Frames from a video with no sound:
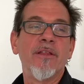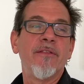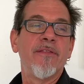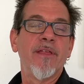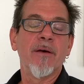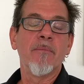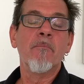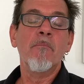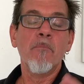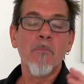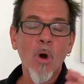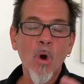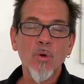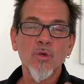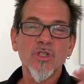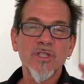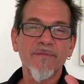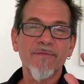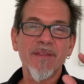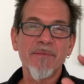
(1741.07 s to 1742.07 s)
that
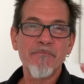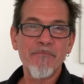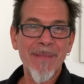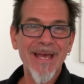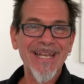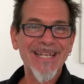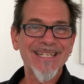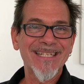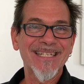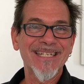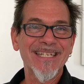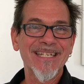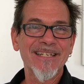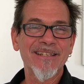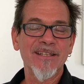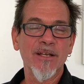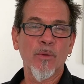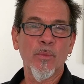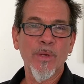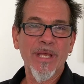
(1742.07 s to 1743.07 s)
most of the medicine
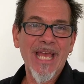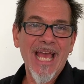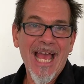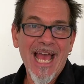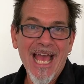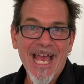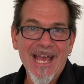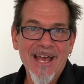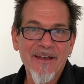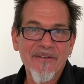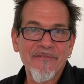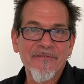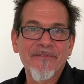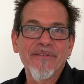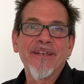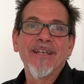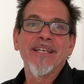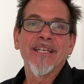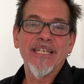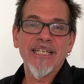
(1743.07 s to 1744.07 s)
that we have
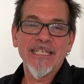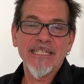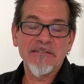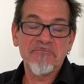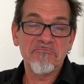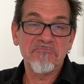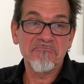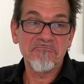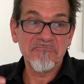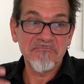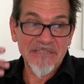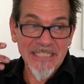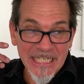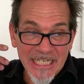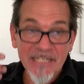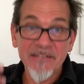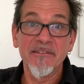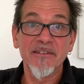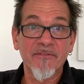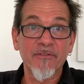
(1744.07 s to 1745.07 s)

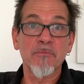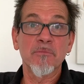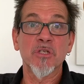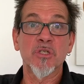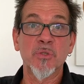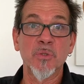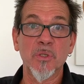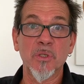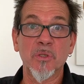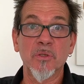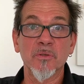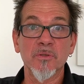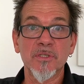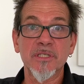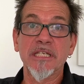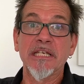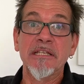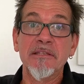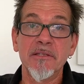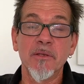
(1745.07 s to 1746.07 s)
in the
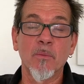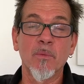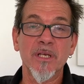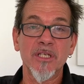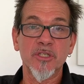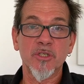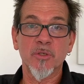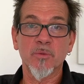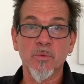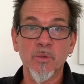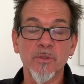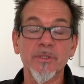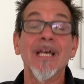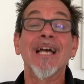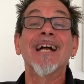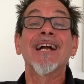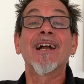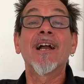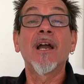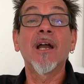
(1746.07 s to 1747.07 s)
pharmaceuticals, in the Western world,
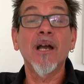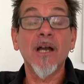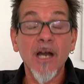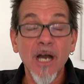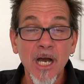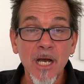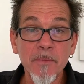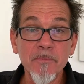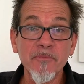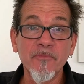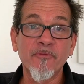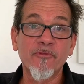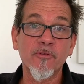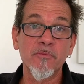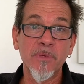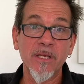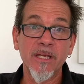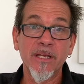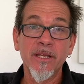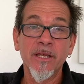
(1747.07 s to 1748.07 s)
come
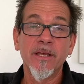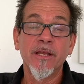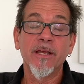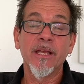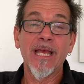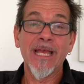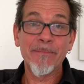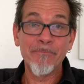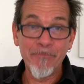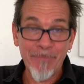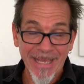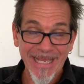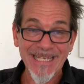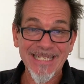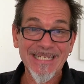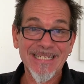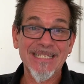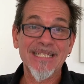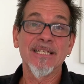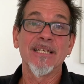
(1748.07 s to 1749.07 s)
from a
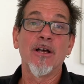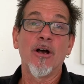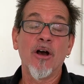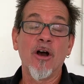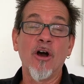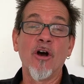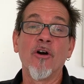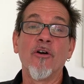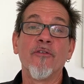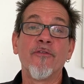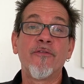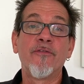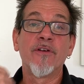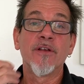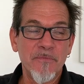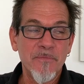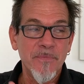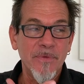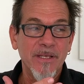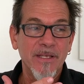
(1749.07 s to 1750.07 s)
base of
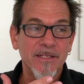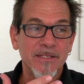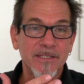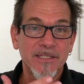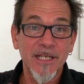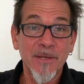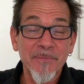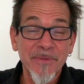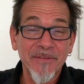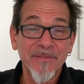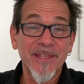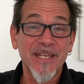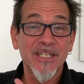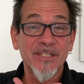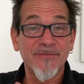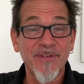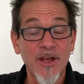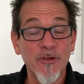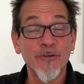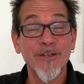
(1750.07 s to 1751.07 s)
something that
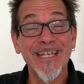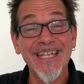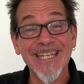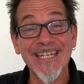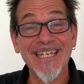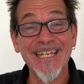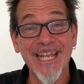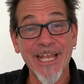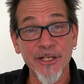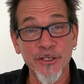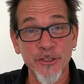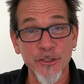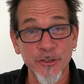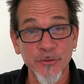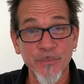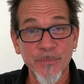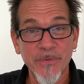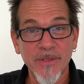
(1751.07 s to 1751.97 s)
is found in nature.